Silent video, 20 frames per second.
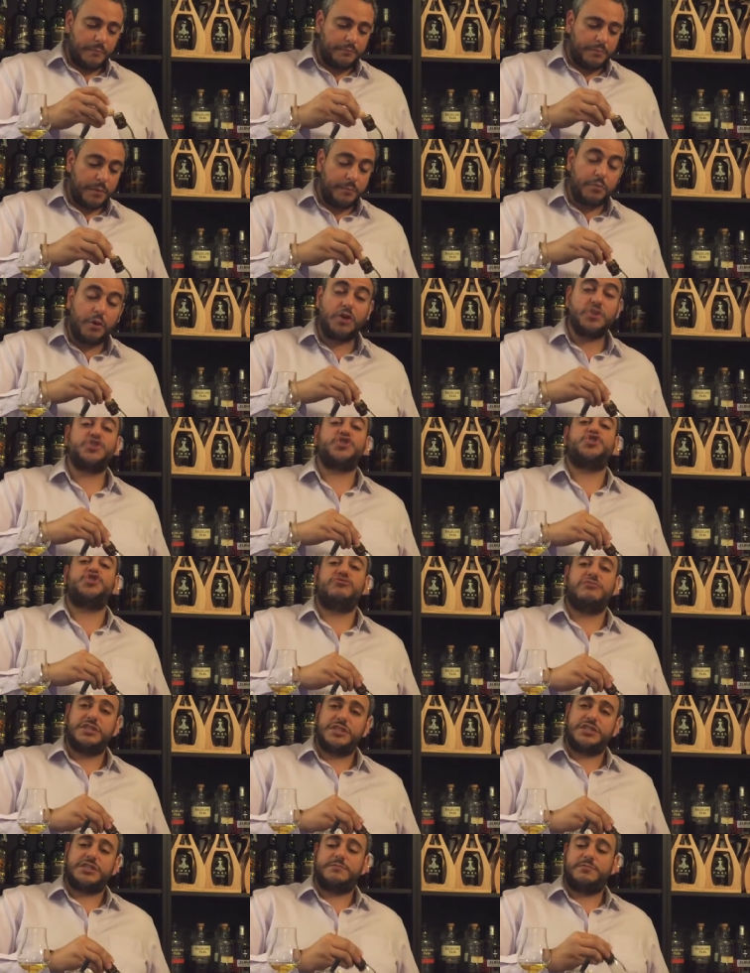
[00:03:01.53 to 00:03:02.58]

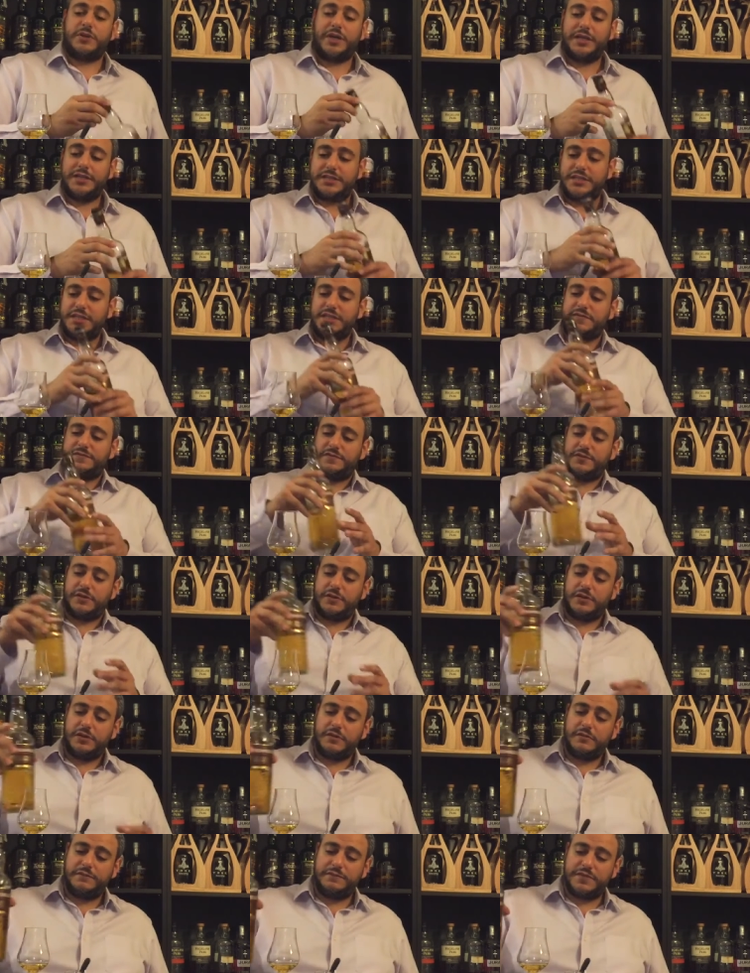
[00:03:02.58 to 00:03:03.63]
preposterous prices
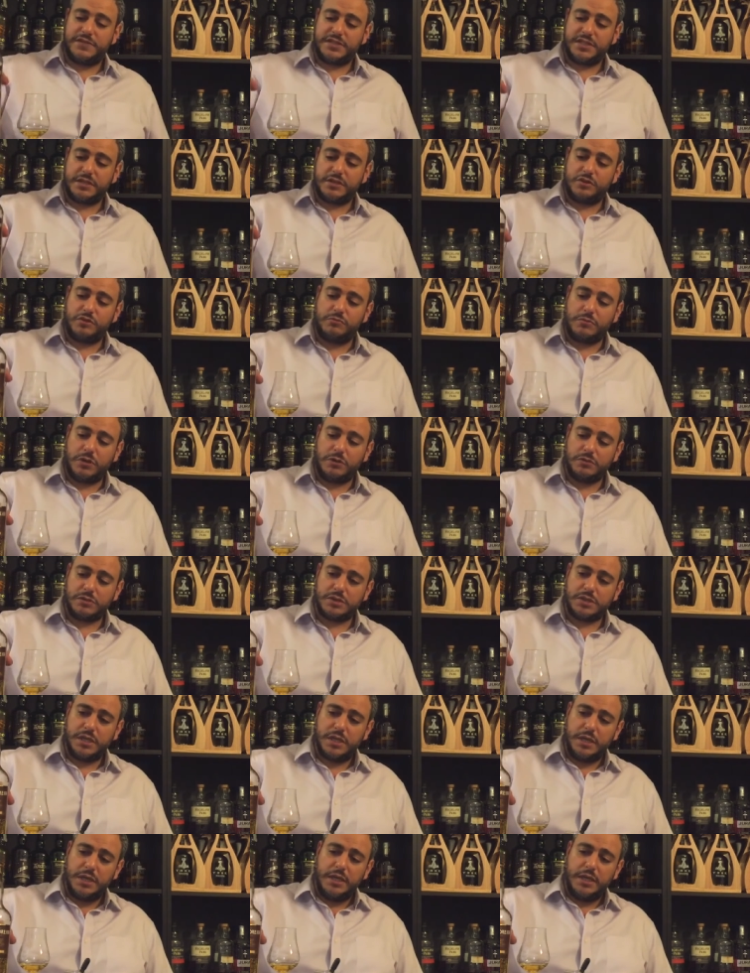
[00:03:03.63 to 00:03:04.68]
for single malts.